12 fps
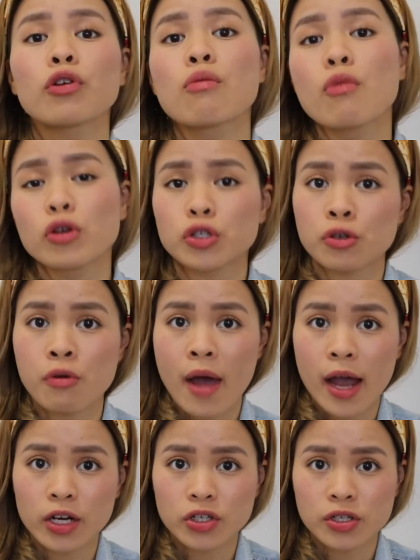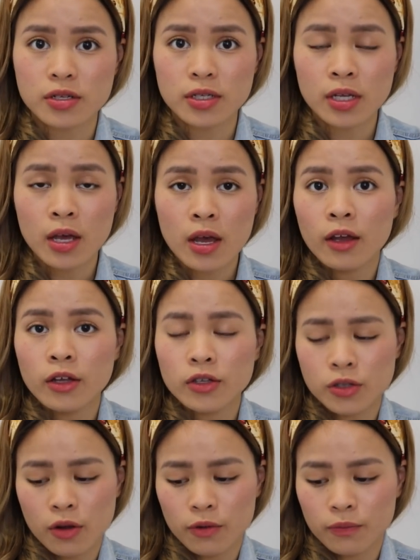your emotional actions.
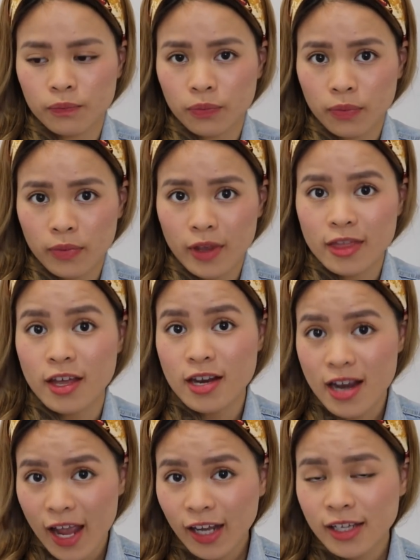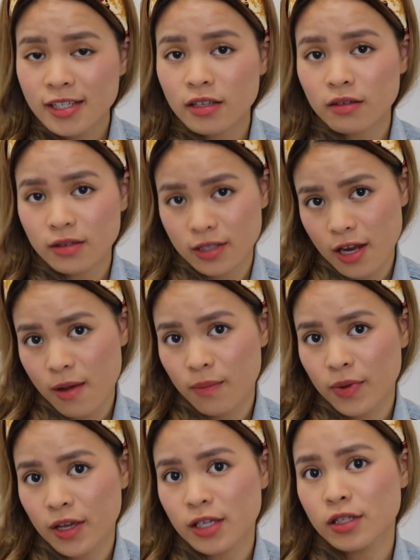So the next step
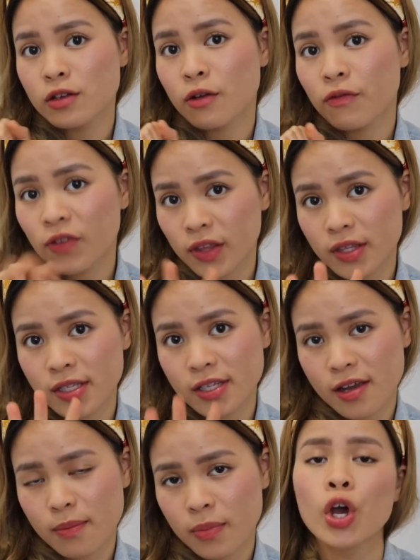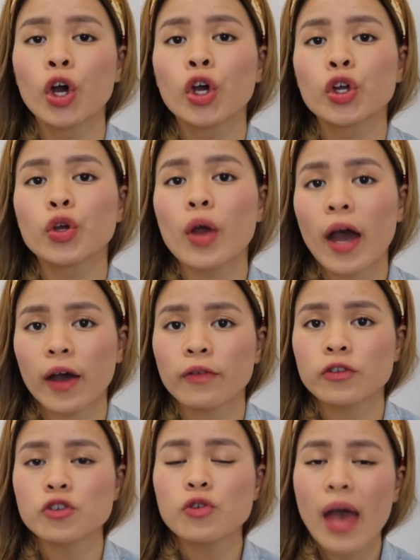is your fifth step. You
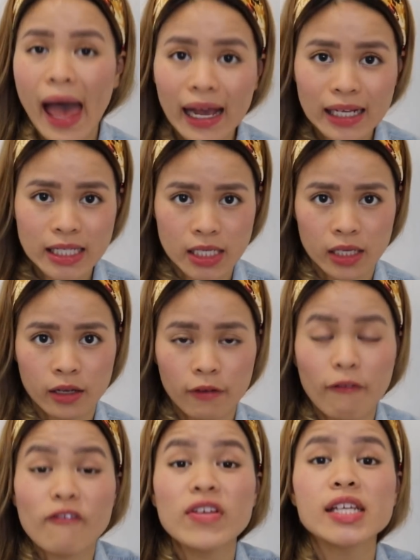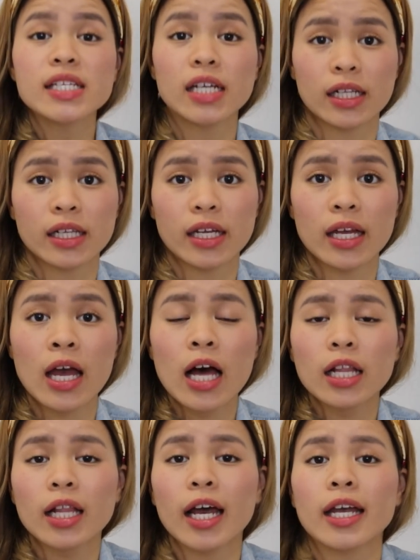have to act physically
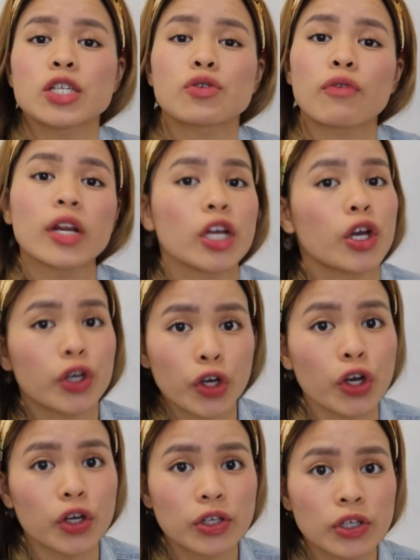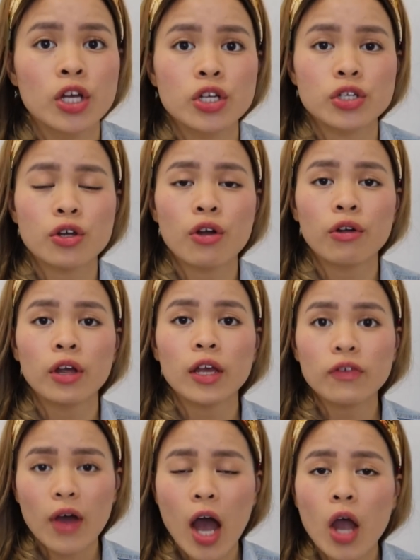like it's already occurred. So
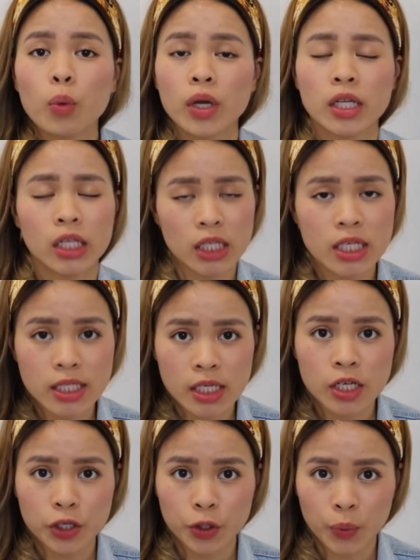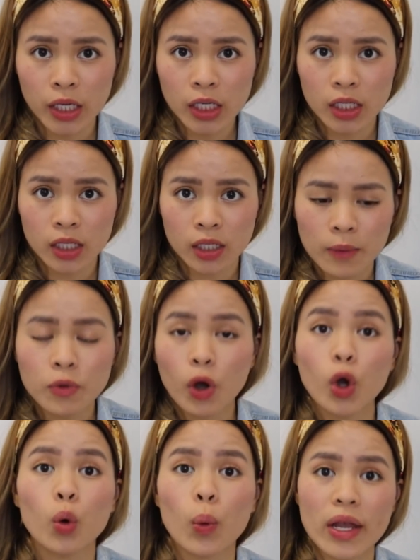if I want clear skin in a week, I'm not
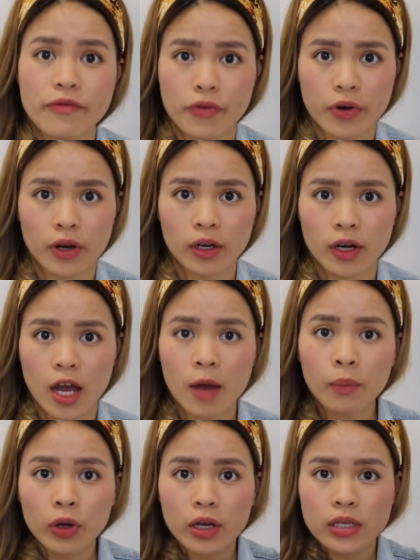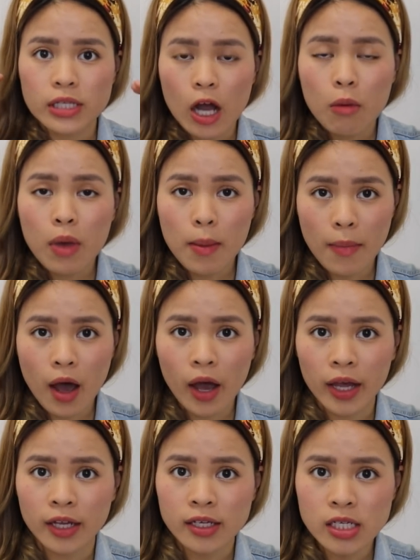gonna wait for it. I'm gonna tell my
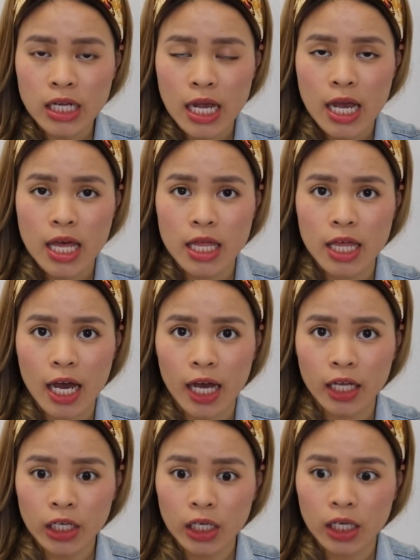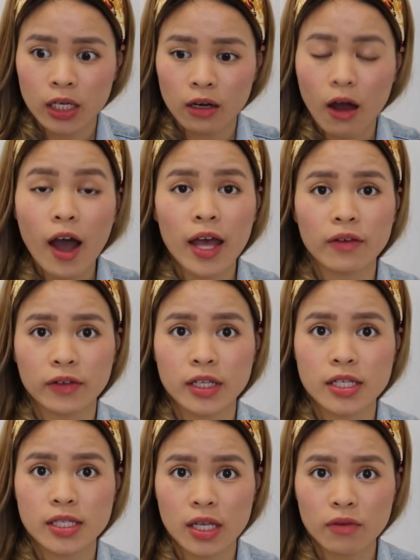mind that I have
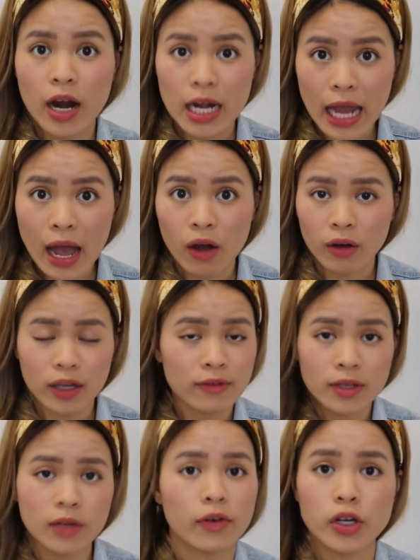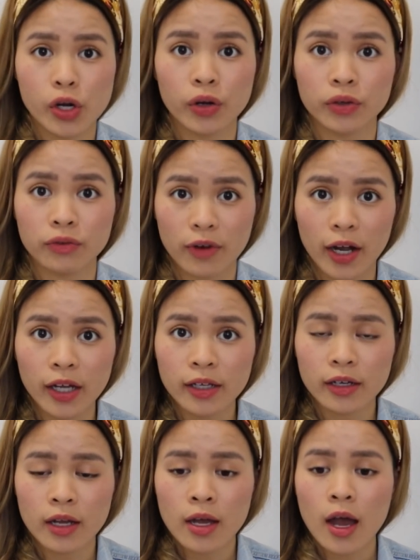clear skin right now, even if I don't, right?
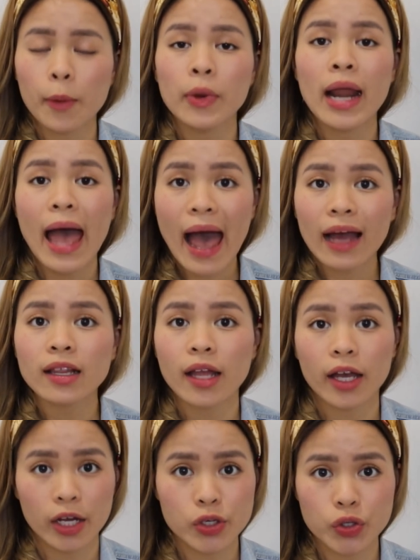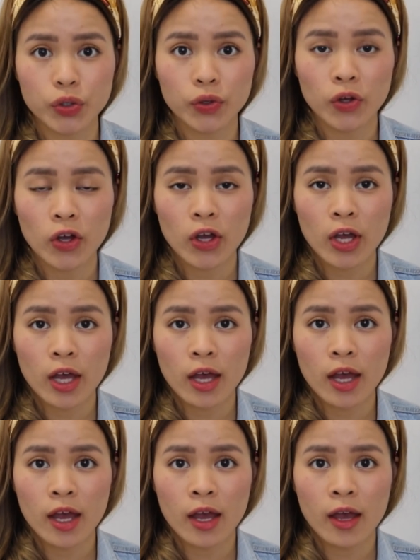I'm gonna act like I do.
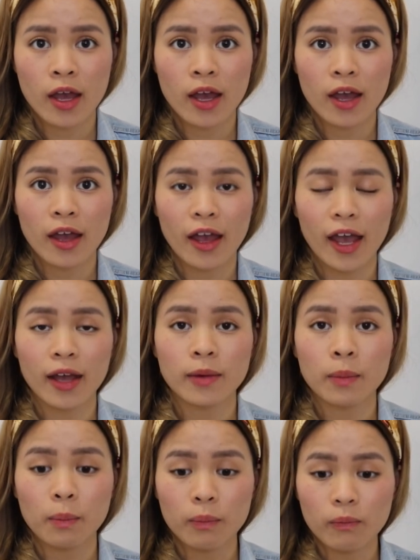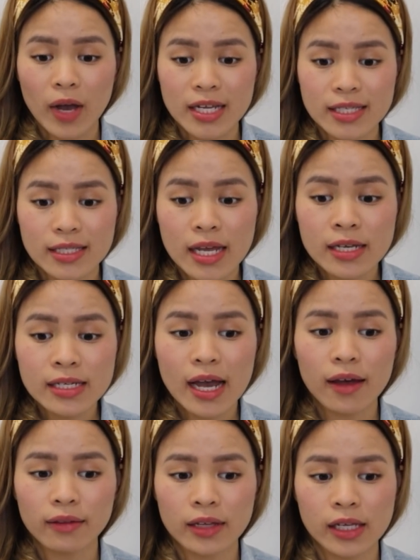And I send
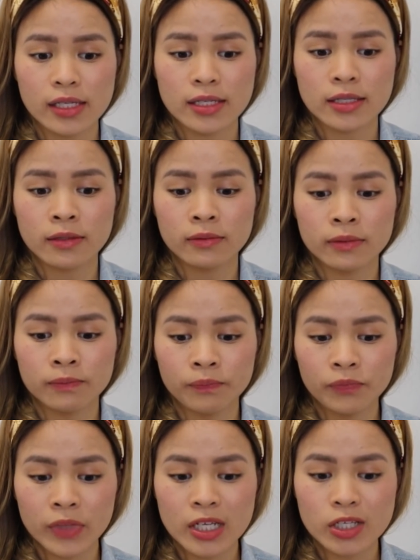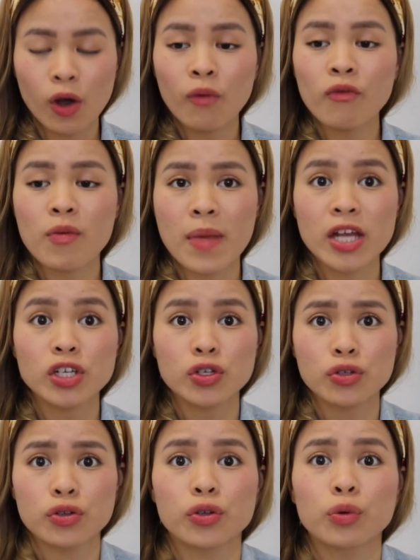out these these
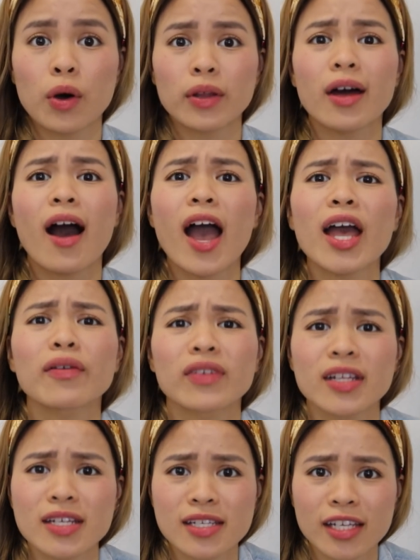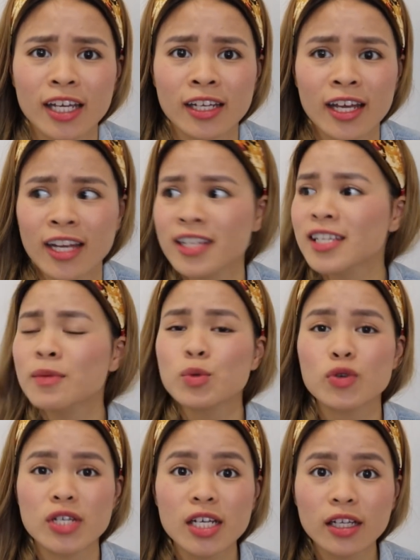confirmations to the world that I have clear skin, and it seems
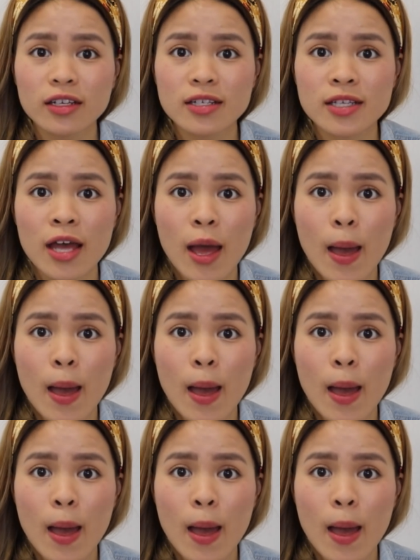ridiculous,